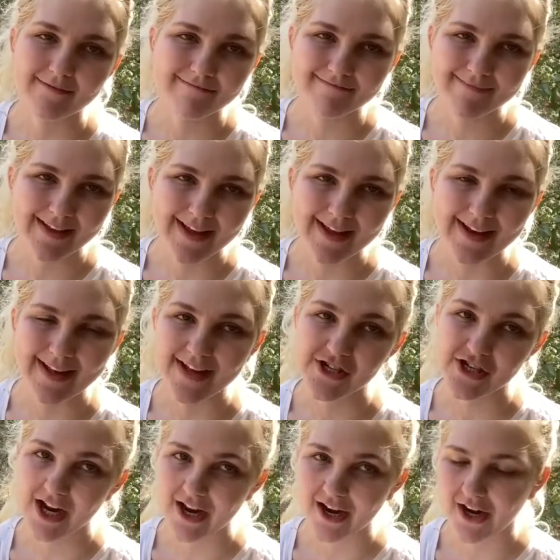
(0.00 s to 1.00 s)
in
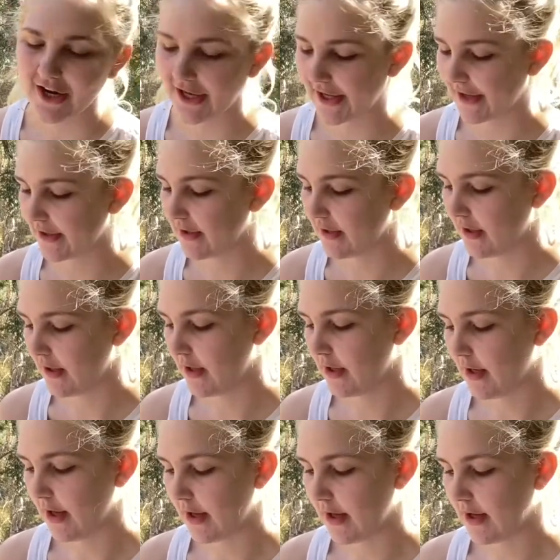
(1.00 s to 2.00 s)
each area.
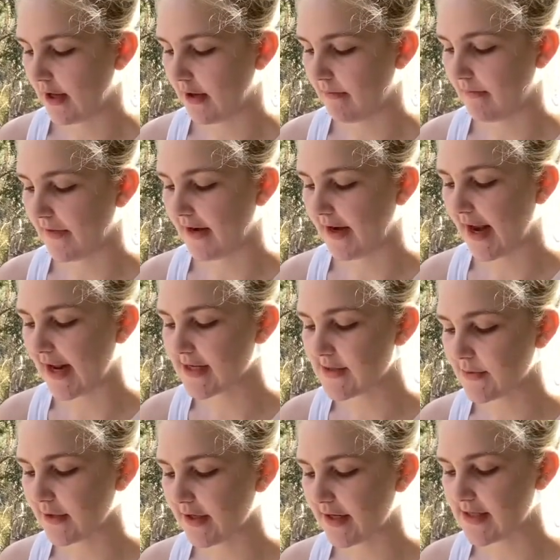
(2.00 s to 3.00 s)
The
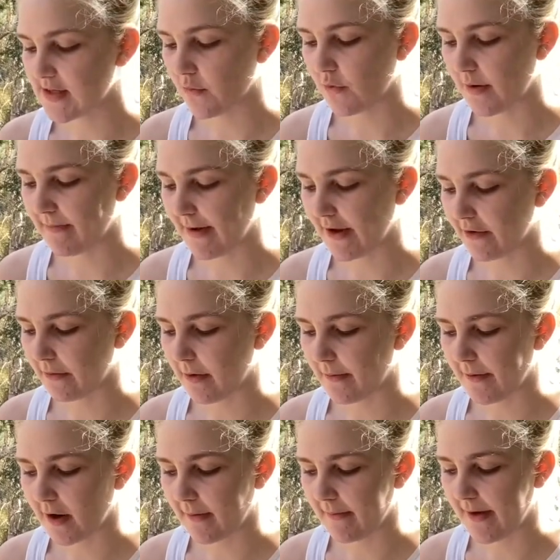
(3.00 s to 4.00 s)
next one is a 1-bedroom
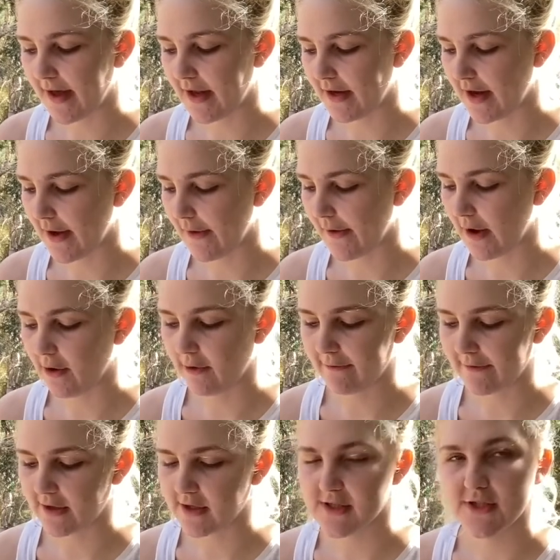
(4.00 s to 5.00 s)
apartment in NoHo
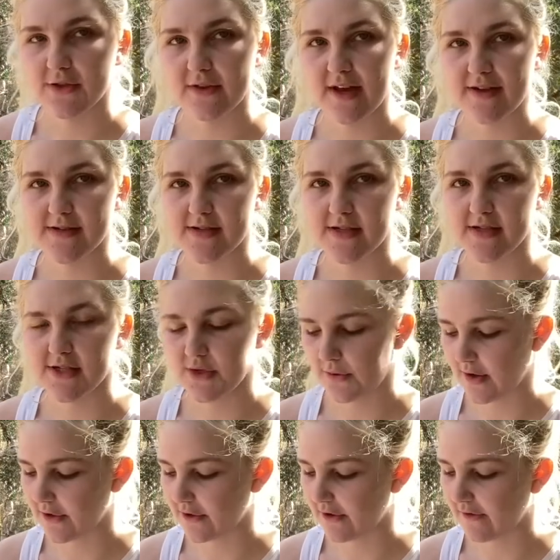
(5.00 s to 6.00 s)
for
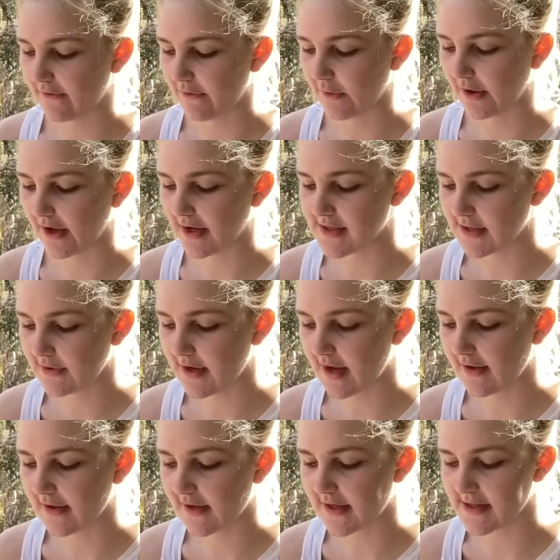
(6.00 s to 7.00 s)

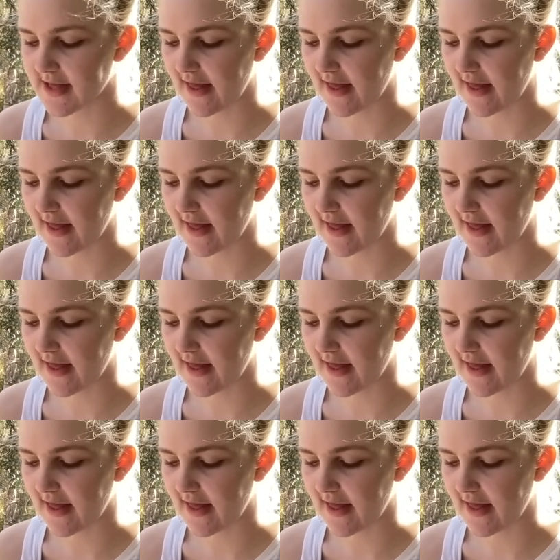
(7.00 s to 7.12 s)
$2,242,